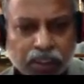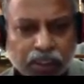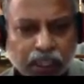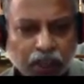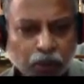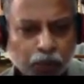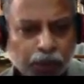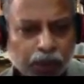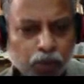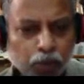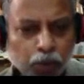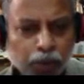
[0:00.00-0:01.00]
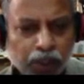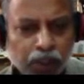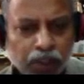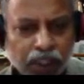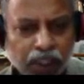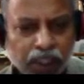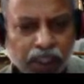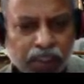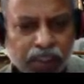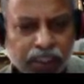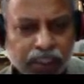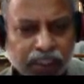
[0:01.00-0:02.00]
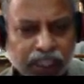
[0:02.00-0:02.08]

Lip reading: they have been grouped into internal state